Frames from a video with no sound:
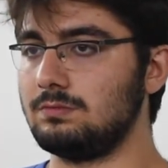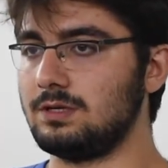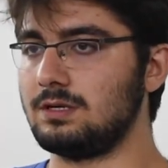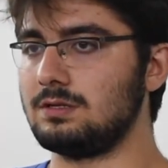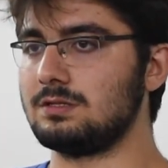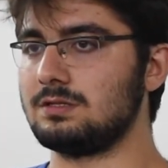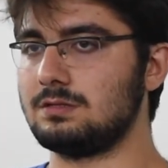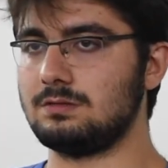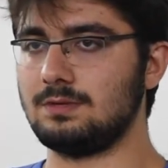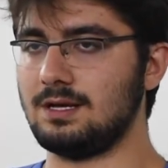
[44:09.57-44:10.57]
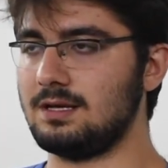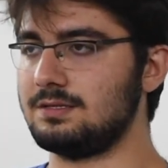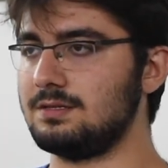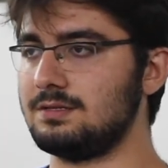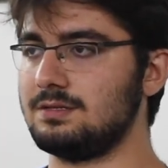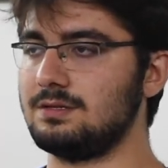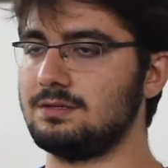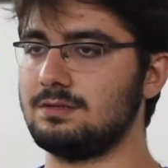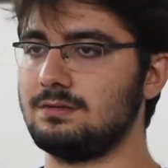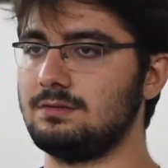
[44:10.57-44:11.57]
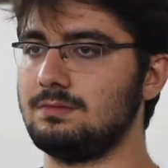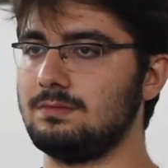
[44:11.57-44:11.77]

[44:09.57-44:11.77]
because my ancestors,